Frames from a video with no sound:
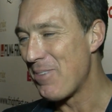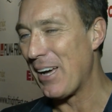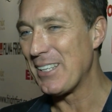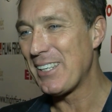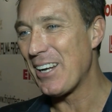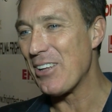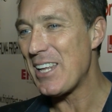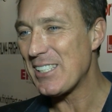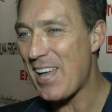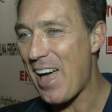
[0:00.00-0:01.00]
But,
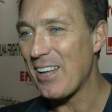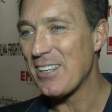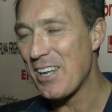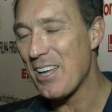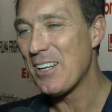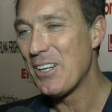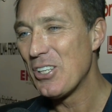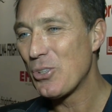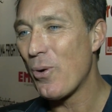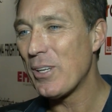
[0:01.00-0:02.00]
there's that. And
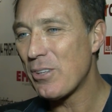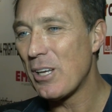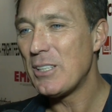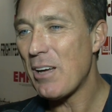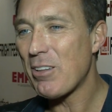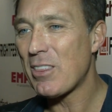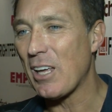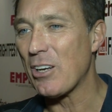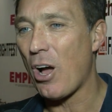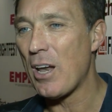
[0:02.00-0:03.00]
the other
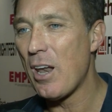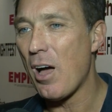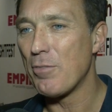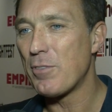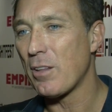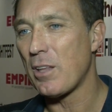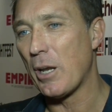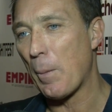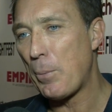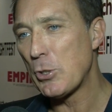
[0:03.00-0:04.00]
thing that I loved, I
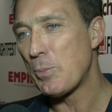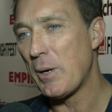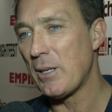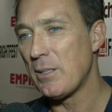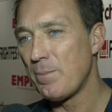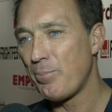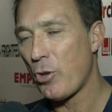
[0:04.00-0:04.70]
think, that pushed me in